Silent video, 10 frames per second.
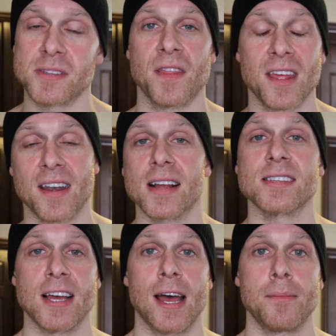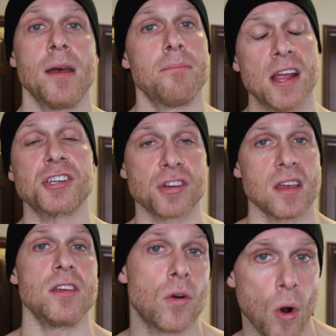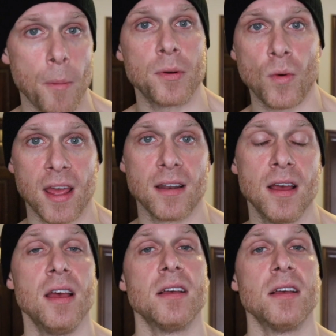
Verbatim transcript: and then next time, make sure that you go up in weight.